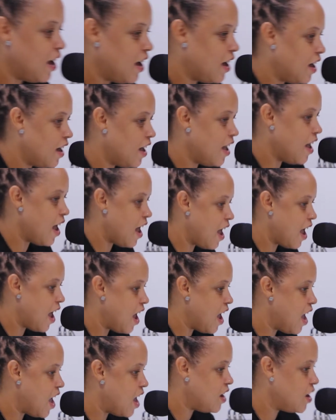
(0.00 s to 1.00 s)

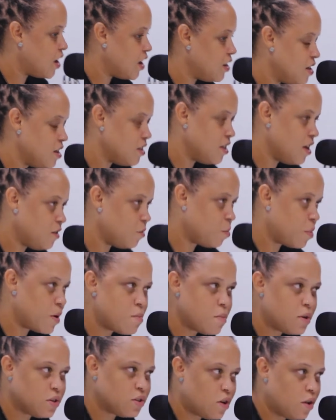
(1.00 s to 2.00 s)
And I think that's
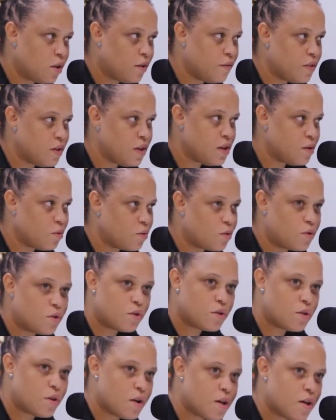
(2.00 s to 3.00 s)
pretty much all of the
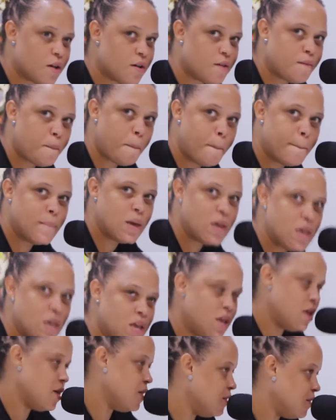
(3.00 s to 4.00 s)
order of
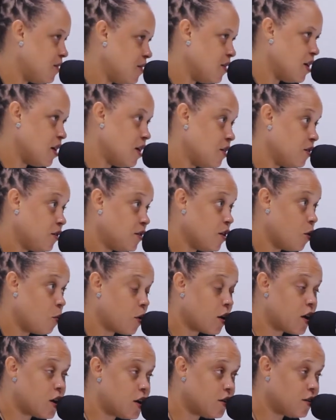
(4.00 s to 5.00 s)
business. So
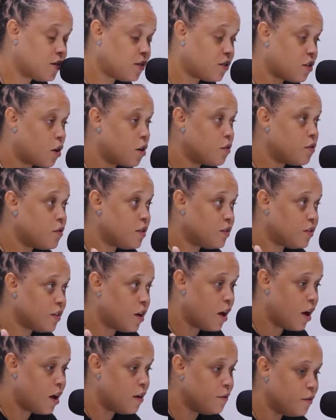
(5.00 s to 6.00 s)
we're going to start this
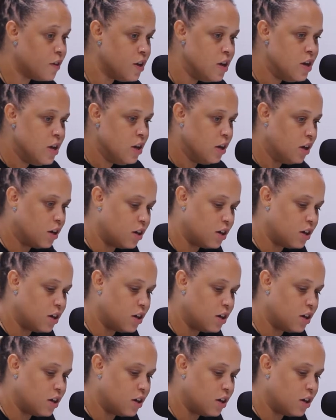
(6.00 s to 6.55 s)
off.